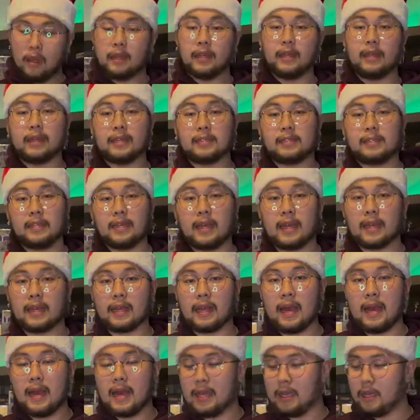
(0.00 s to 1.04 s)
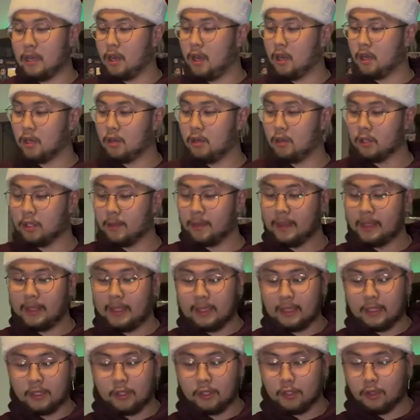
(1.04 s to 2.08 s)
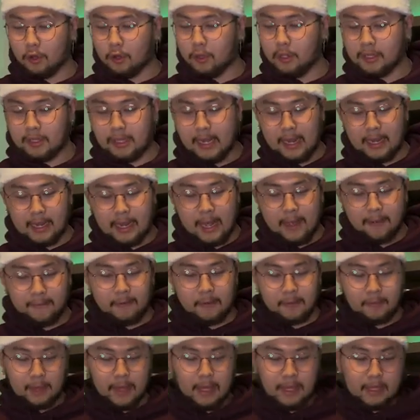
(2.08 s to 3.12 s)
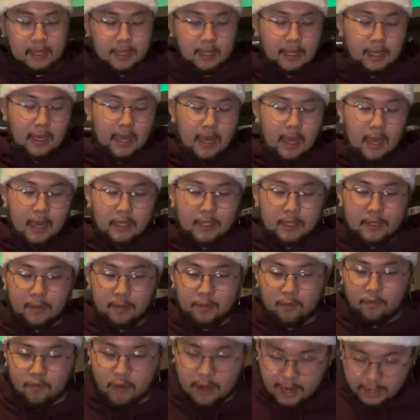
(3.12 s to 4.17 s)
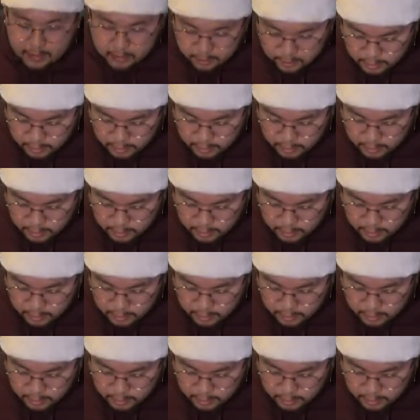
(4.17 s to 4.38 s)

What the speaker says: The next thing I got are going to be these shorts that I got from Nike. Some red